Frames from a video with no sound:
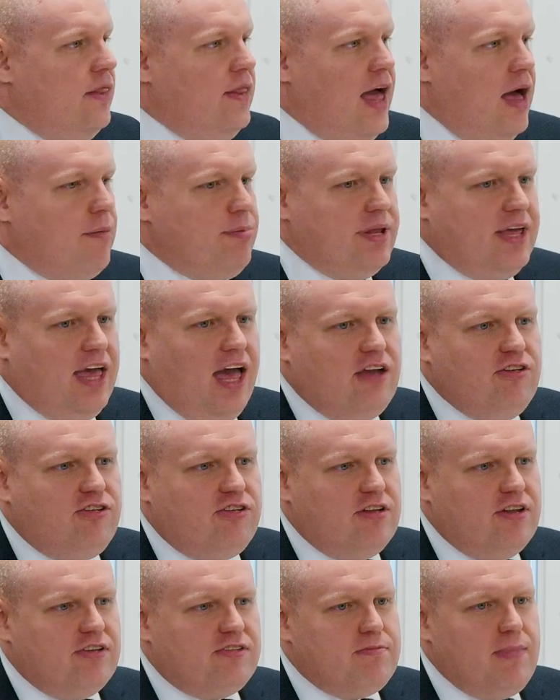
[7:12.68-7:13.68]
The
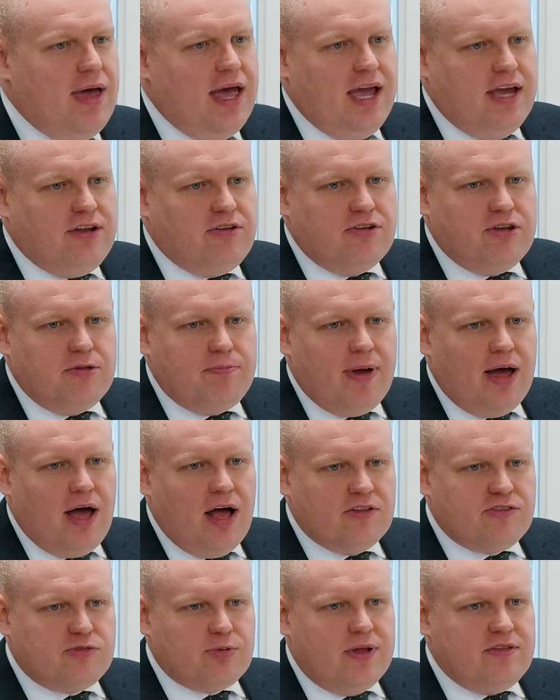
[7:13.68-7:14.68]
application is made under
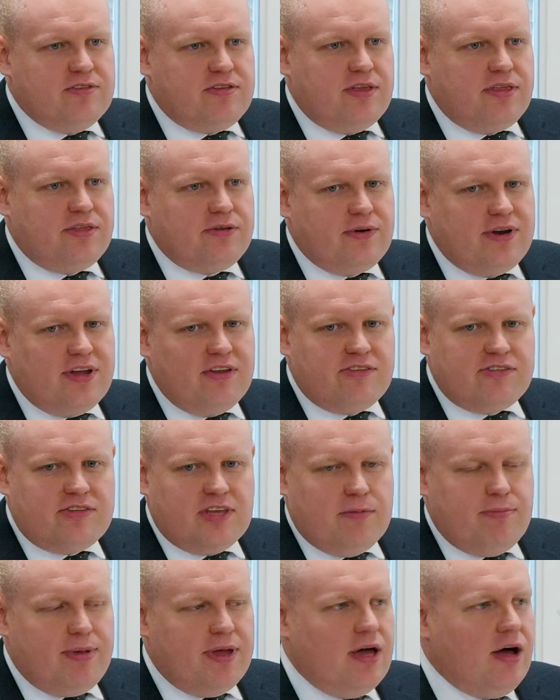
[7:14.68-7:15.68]
Part 23
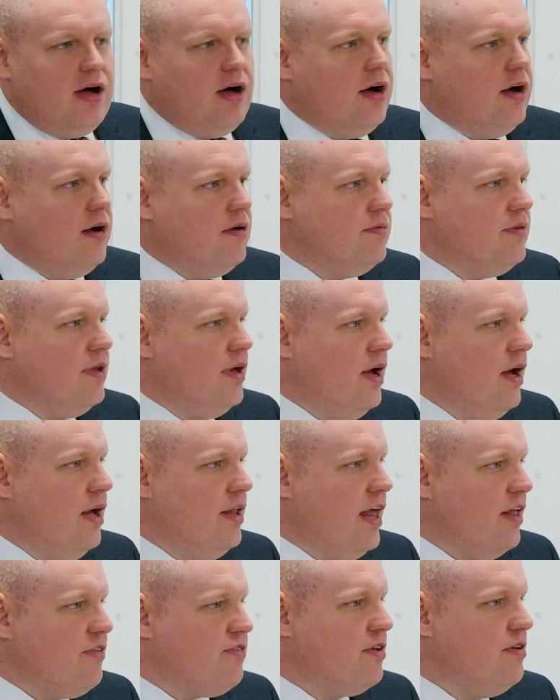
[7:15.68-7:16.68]
CPR, and
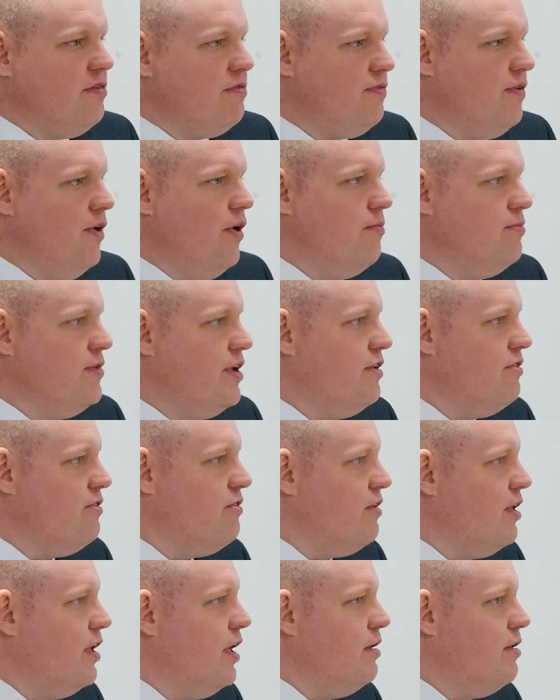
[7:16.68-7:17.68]
that's confirmed
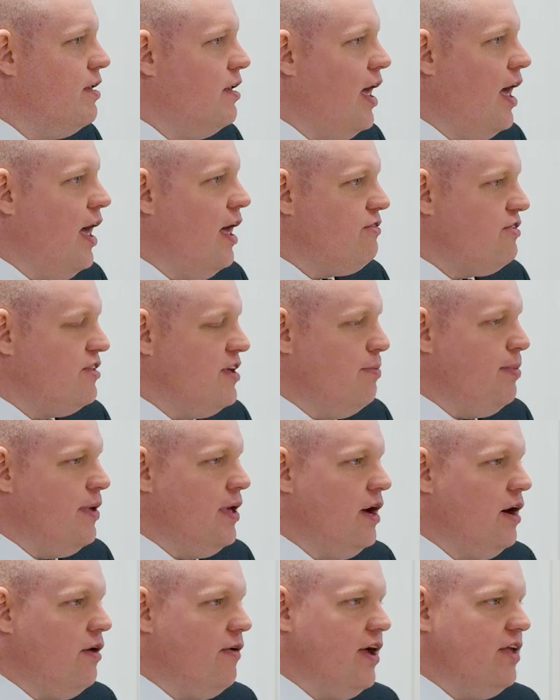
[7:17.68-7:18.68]
in
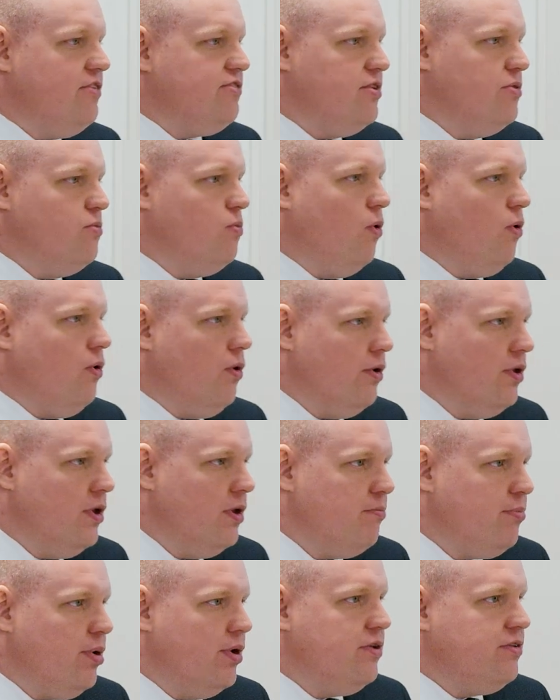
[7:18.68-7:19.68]
CPR
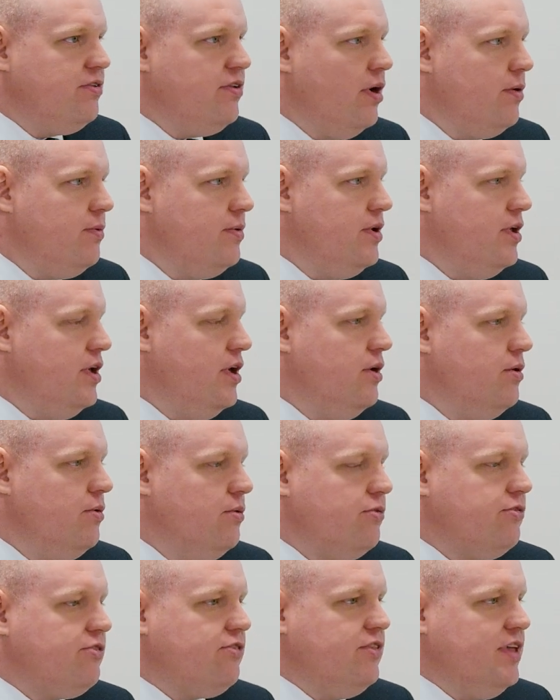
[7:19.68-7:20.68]
81, but don't
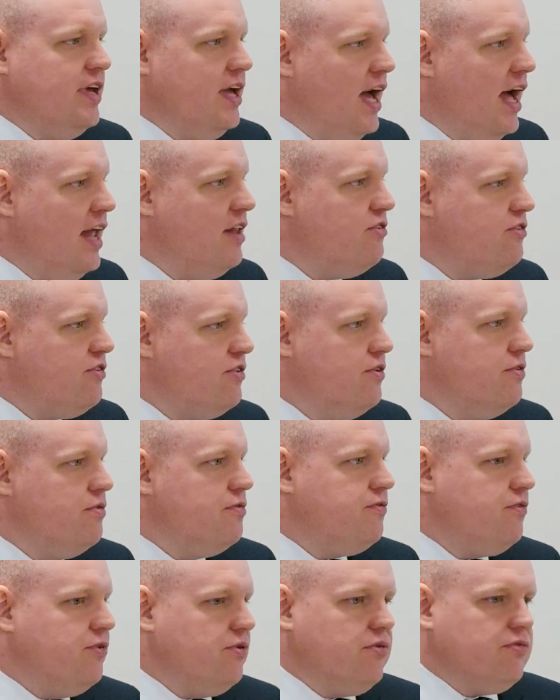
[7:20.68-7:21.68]
use the
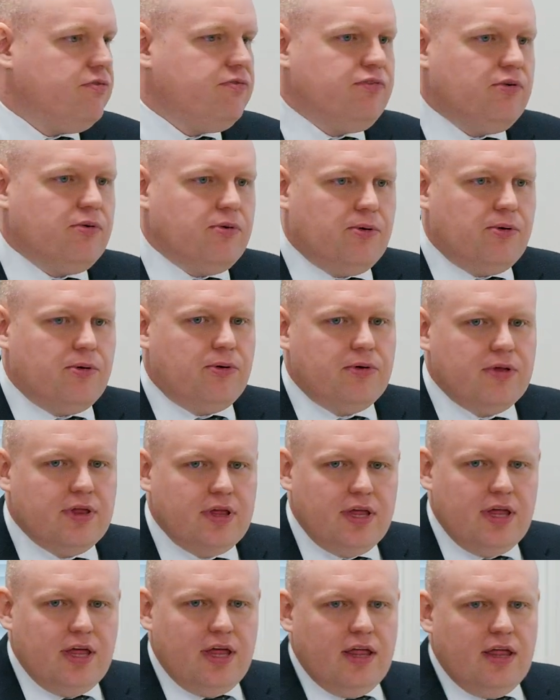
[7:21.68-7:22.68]
N244.
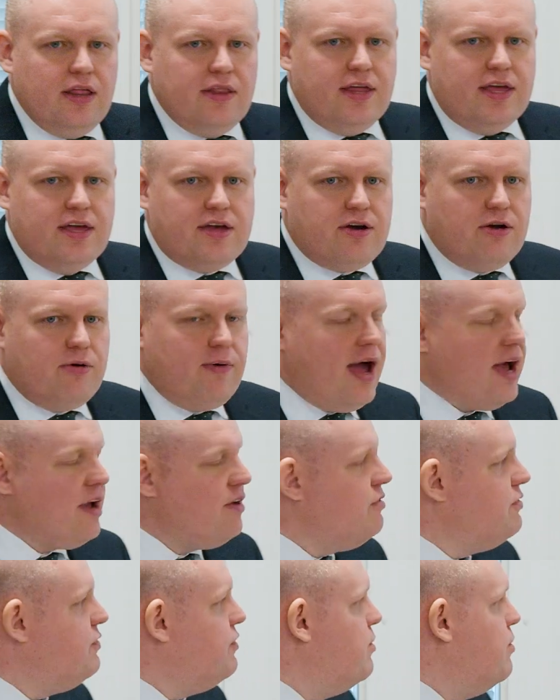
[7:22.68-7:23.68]
The
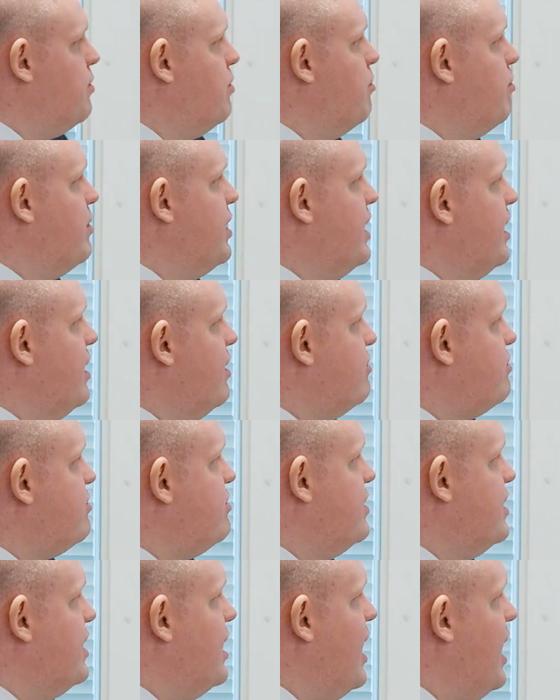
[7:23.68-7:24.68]
correct form is
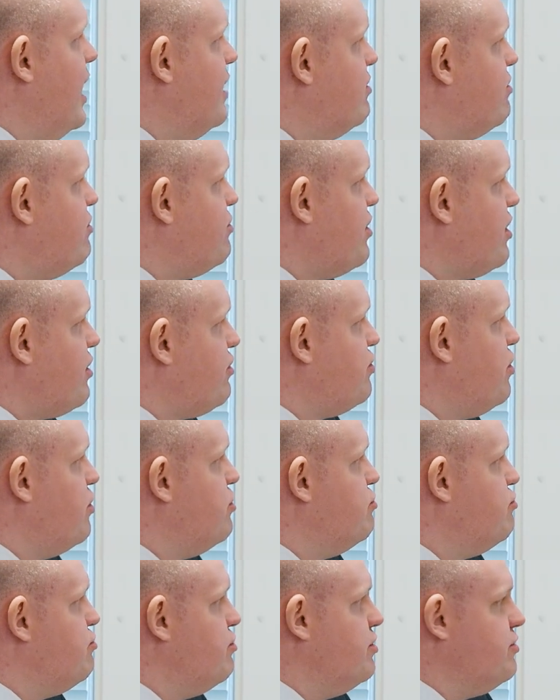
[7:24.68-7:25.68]
the
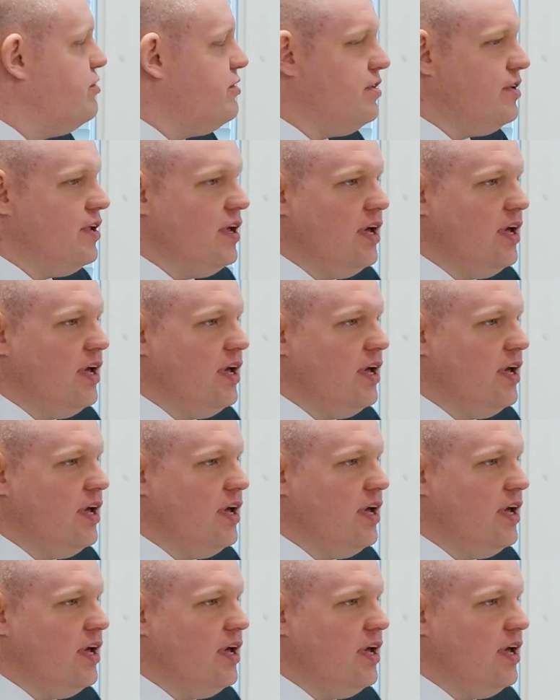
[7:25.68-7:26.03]
N600.